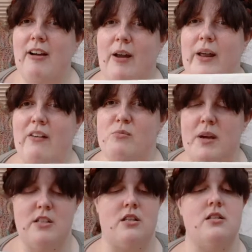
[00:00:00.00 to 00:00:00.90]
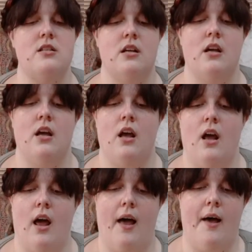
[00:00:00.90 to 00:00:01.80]
round, I haven't measured.
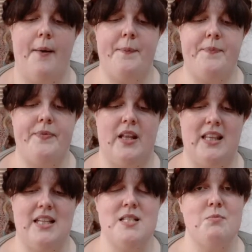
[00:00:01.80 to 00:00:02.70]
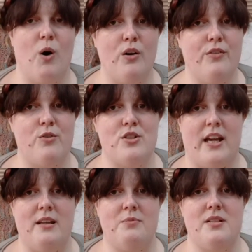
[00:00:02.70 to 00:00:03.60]
I think it's more oval
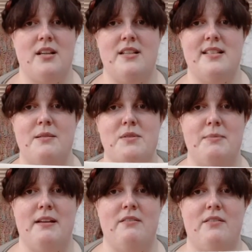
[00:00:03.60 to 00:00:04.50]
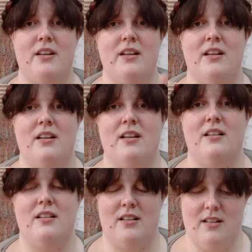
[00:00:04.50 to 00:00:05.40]
shaped. It seems a bit
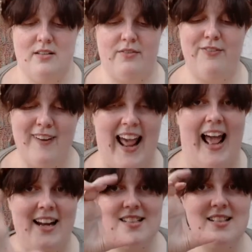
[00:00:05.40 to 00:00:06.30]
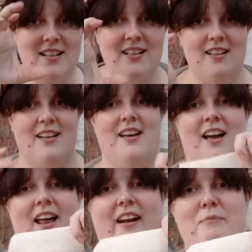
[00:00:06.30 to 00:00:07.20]
flat,
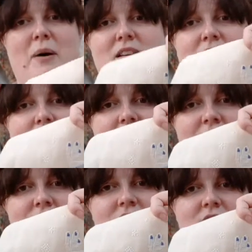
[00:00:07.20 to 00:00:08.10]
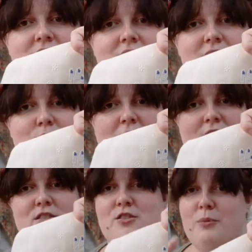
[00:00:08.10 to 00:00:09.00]
but I don't know if that's just because this
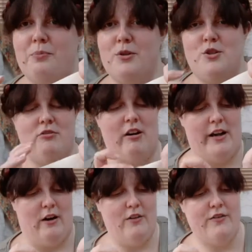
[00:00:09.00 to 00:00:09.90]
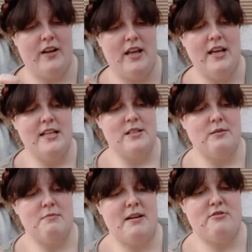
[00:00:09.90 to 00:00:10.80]
branch sort of puts your eye off. So
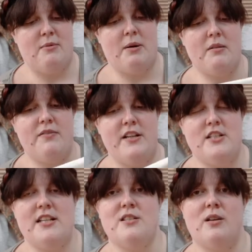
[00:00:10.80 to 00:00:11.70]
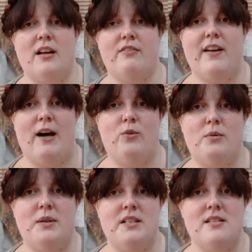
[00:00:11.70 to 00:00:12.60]
I'm going to measure it, but I'm going to finish it into like a flat
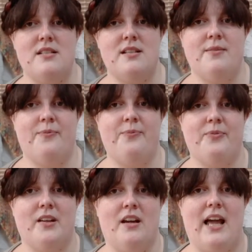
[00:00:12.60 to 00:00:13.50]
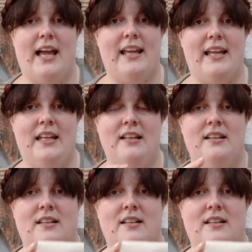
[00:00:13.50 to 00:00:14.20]
ornament kind of hangy